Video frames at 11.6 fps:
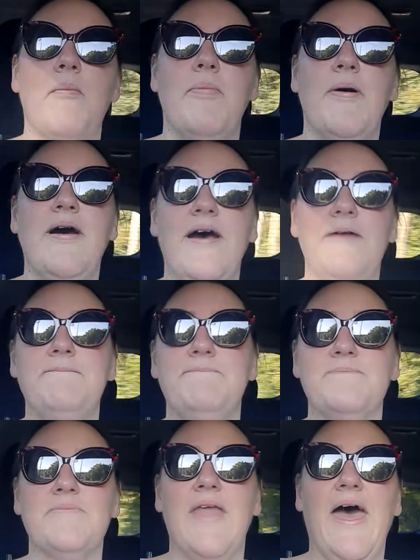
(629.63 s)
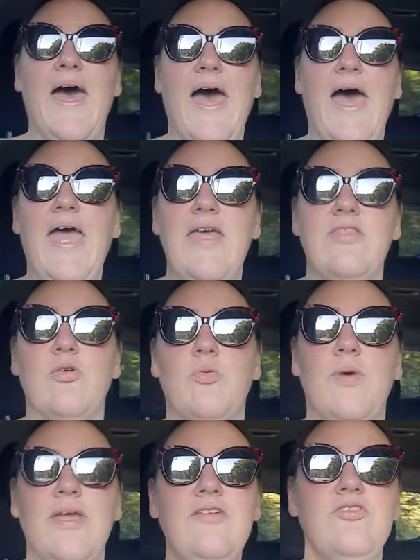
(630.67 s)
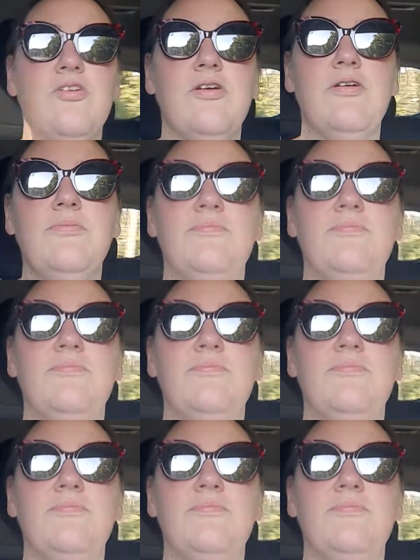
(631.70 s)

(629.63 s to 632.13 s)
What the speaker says: But in the winter,